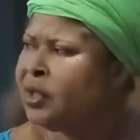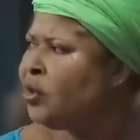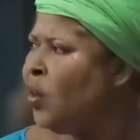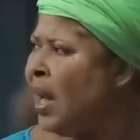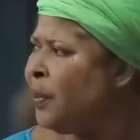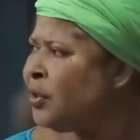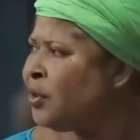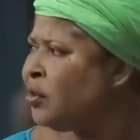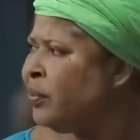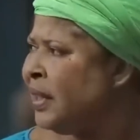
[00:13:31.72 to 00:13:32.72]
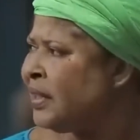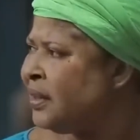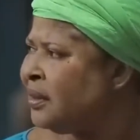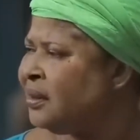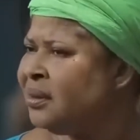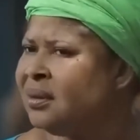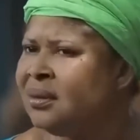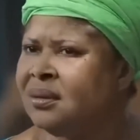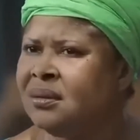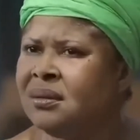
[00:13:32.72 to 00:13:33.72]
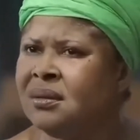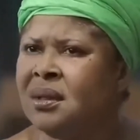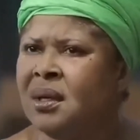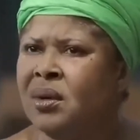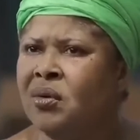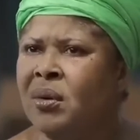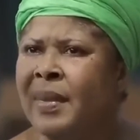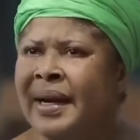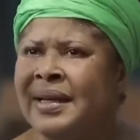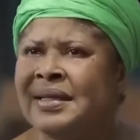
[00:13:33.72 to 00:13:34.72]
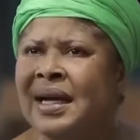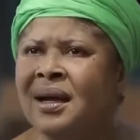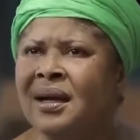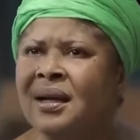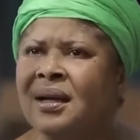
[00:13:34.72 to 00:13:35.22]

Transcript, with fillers: So what happens to Blessing? Who marries her?